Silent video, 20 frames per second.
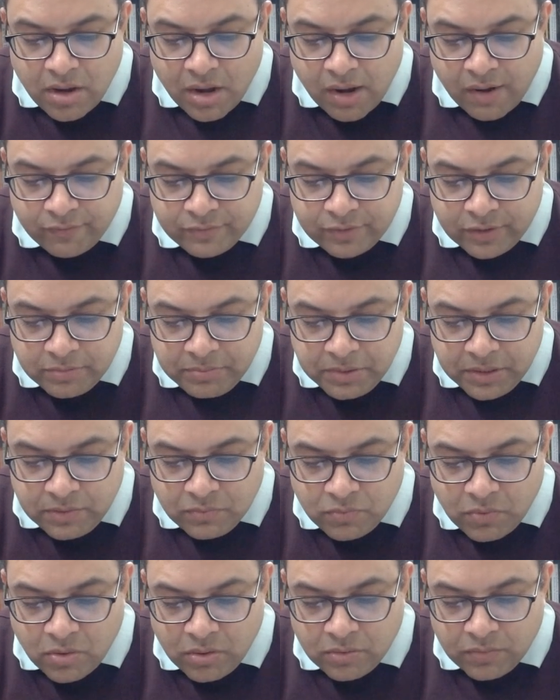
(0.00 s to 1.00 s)
after
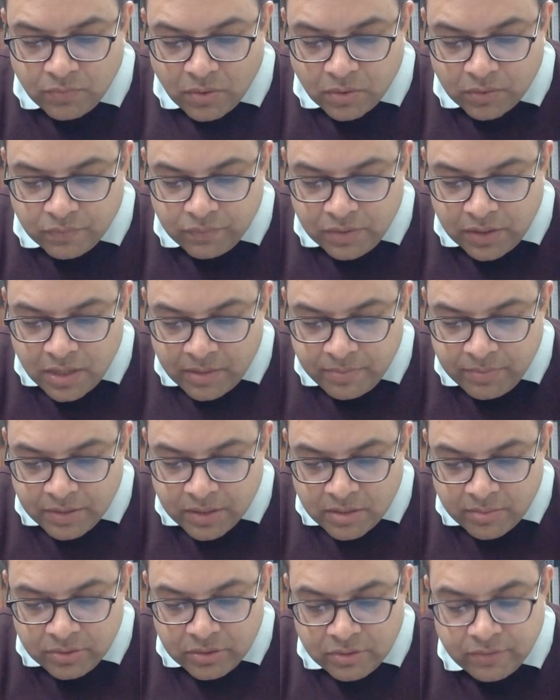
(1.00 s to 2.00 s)
being what, what will I
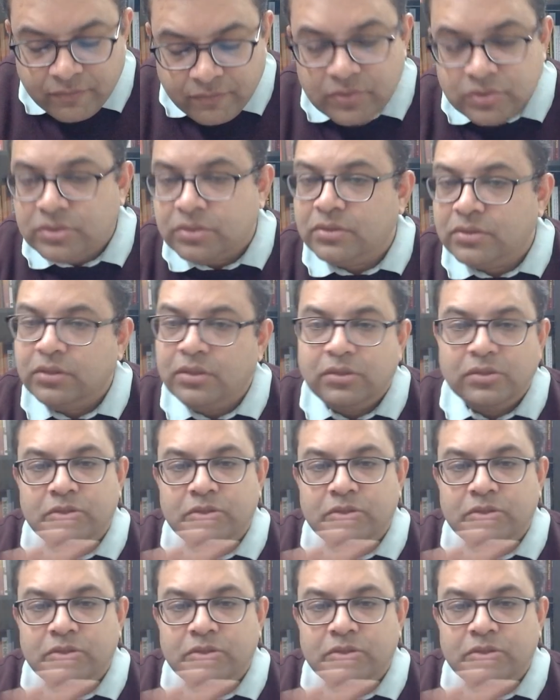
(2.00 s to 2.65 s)
become in the future.